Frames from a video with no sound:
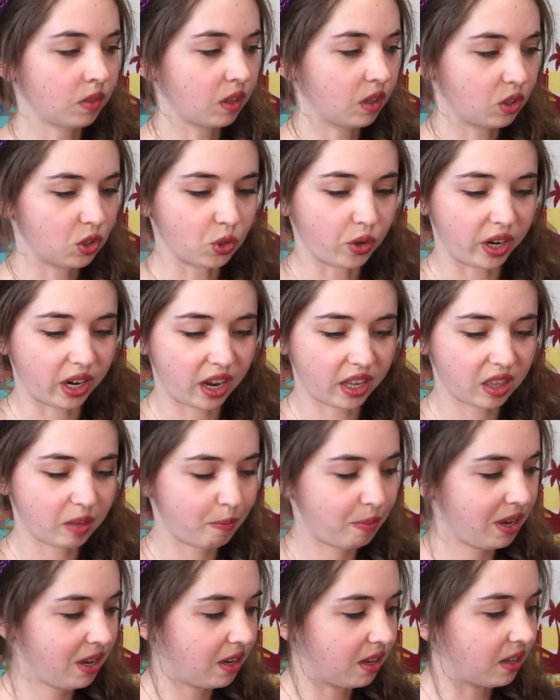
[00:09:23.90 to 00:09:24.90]
So I got the
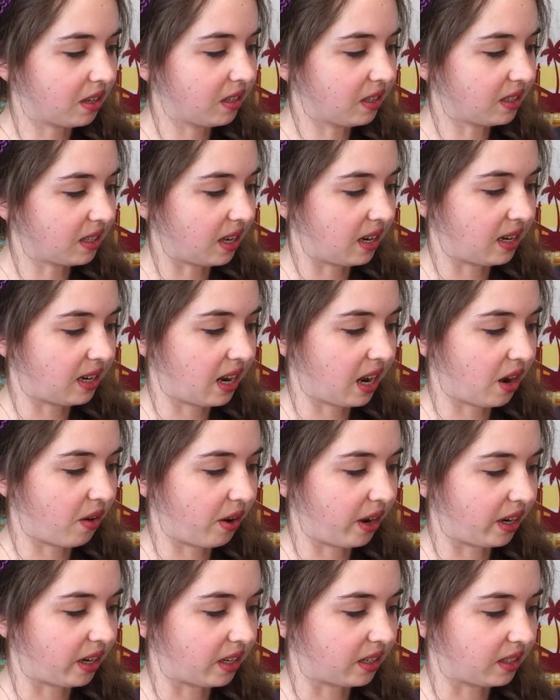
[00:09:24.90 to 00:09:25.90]
pins, and now
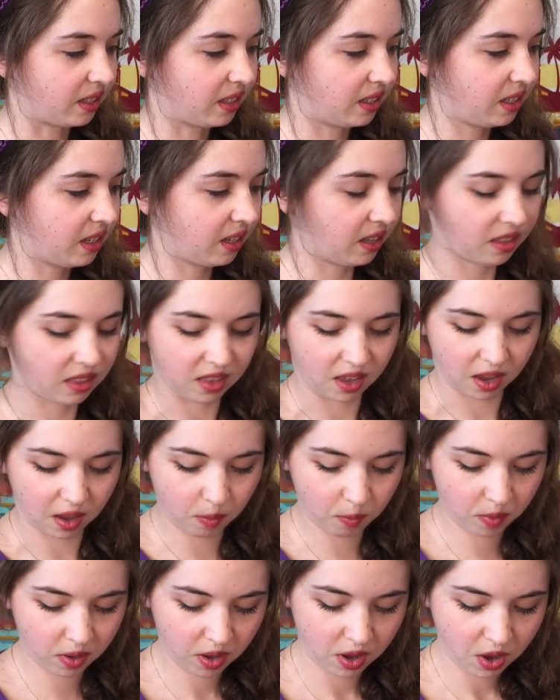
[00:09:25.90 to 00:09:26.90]
I can stick
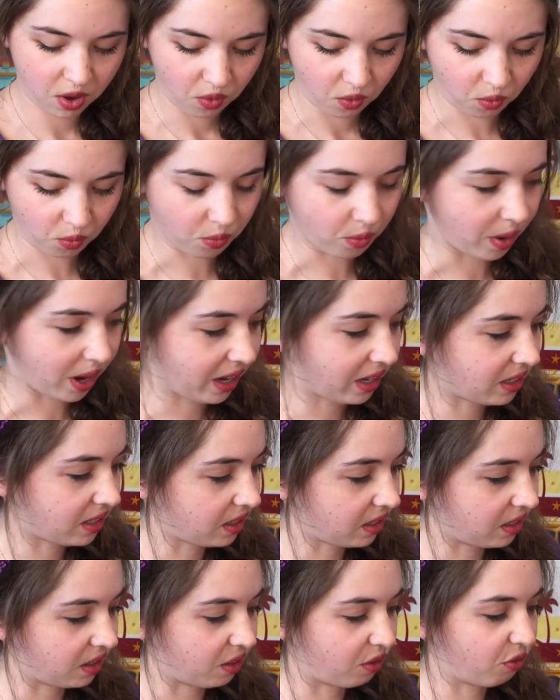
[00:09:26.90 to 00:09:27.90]
them right
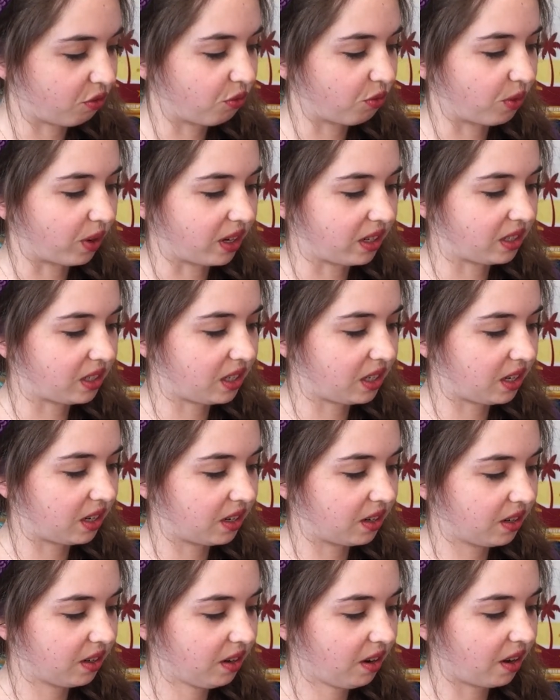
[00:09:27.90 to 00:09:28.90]
in the front
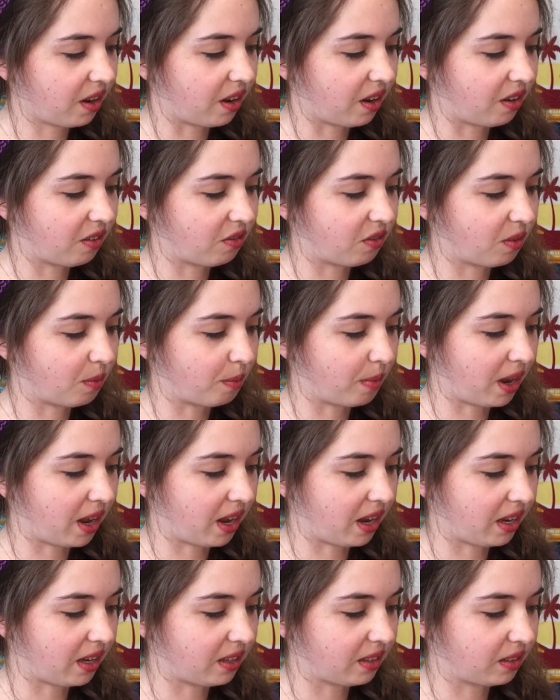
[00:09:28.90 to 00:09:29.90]
here of
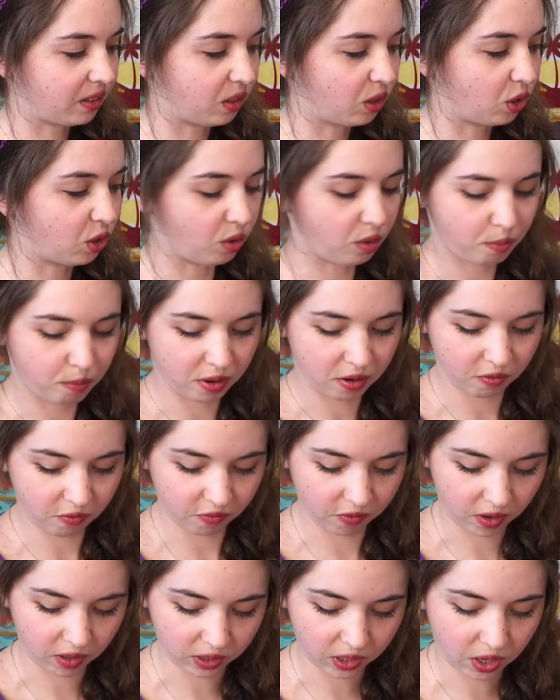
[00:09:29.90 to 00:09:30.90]
my little
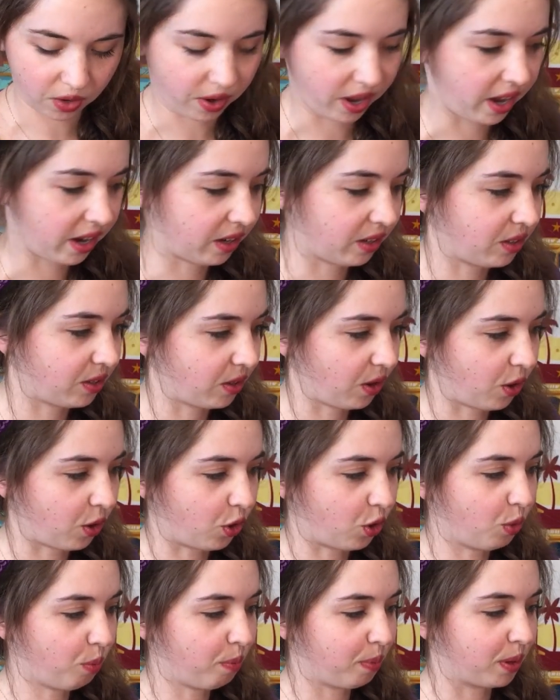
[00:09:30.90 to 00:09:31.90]
Pinfolio
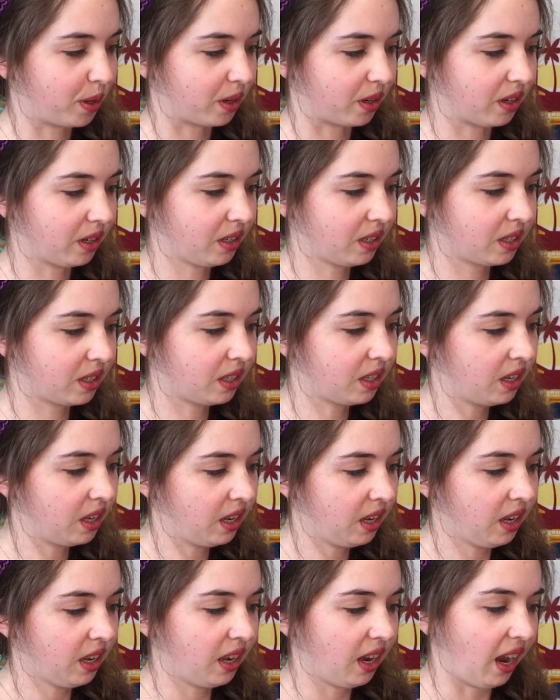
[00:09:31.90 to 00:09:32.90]
XO purse.
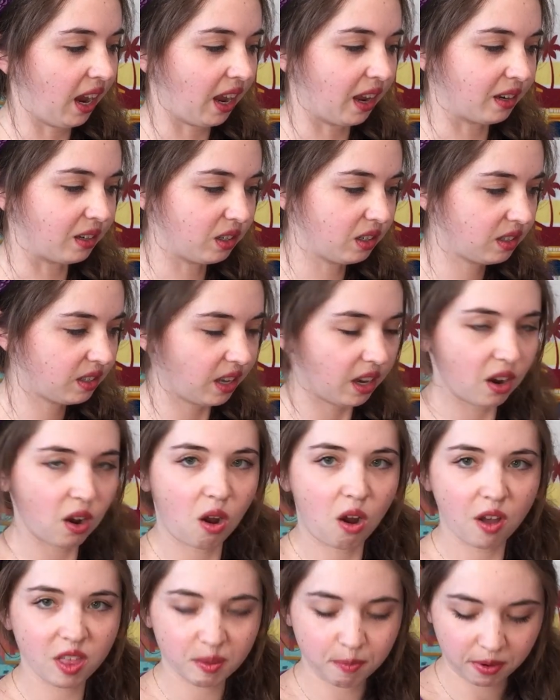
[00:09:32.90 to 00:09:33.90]
And just like
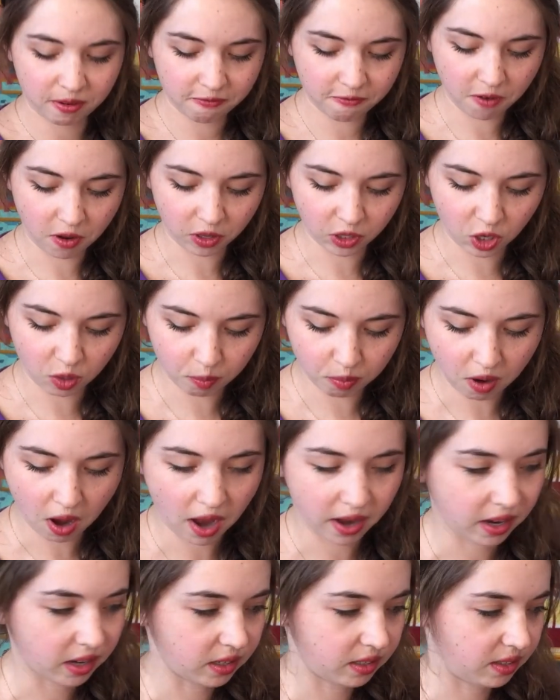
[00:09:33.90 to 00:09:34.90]
all the Pinfolio
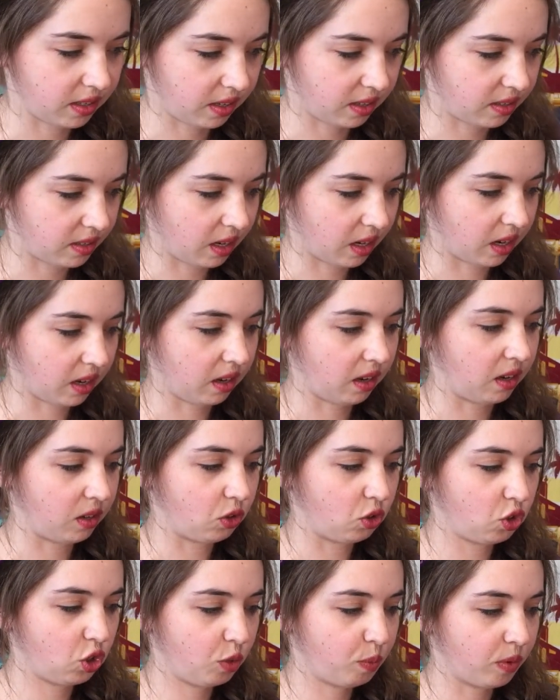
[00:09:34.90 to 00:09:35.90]
products, they stick in
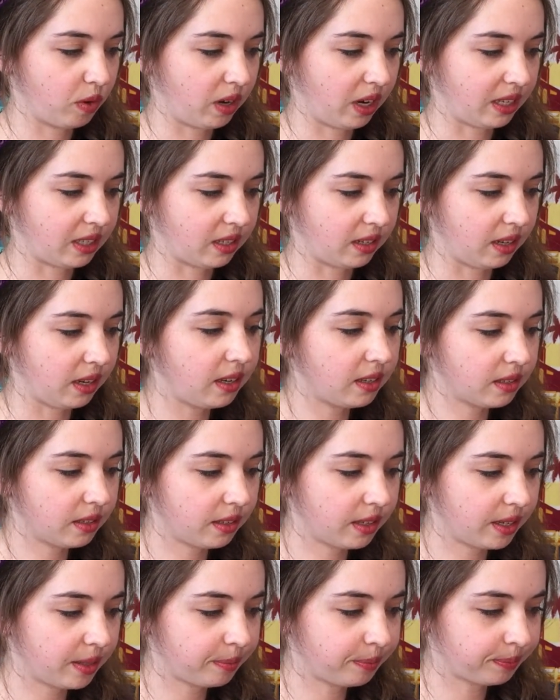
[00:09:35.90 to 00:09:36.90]
super nice and
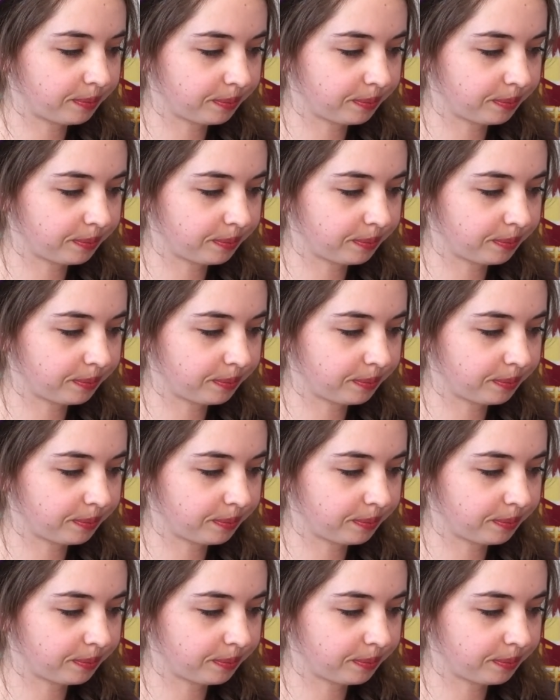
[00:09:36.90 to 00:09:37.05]
easily.